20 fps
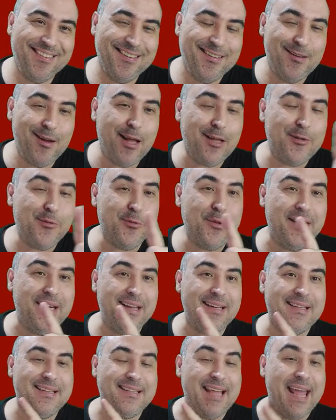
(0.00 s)
Not with
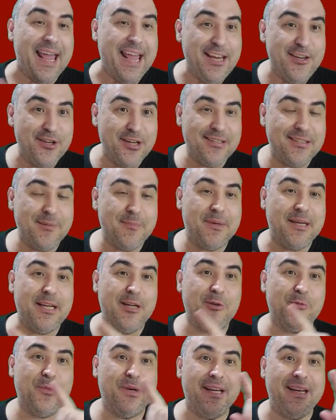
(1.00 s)
its agent, but
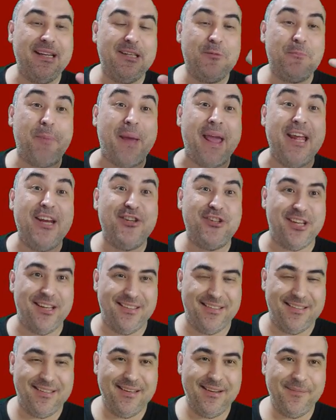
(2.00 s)
with its
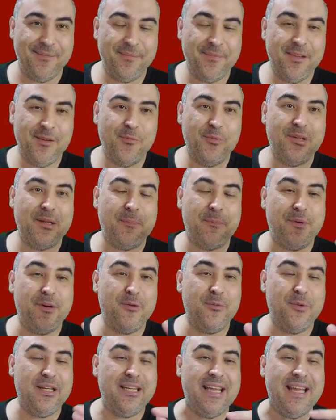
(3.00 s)
patient. With
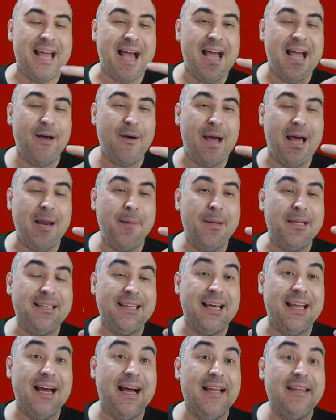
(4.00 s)
the element
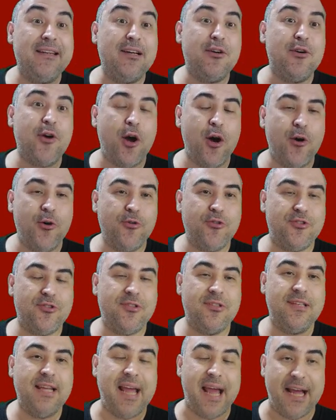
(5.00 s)
that
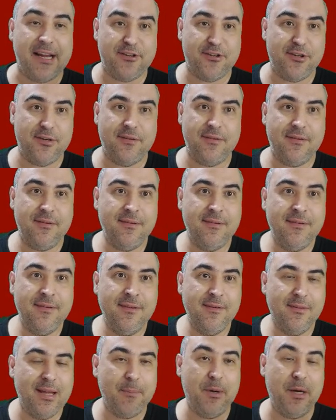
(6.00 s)
undergoes the action.
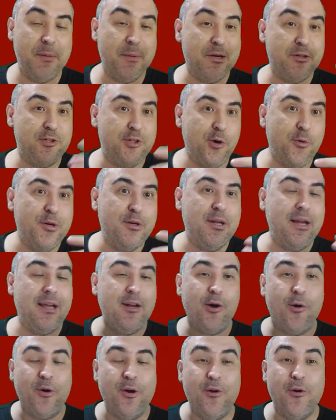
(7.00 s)
Okay, pretty much no
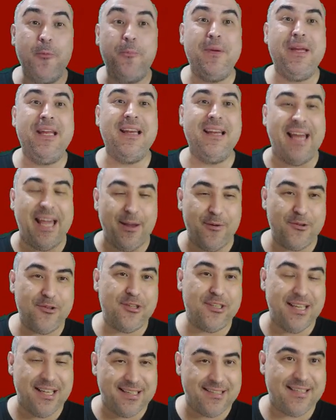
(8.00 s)
European
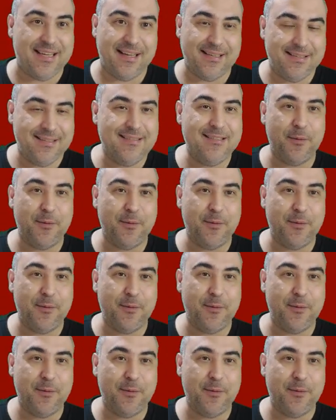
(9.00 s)
language does that.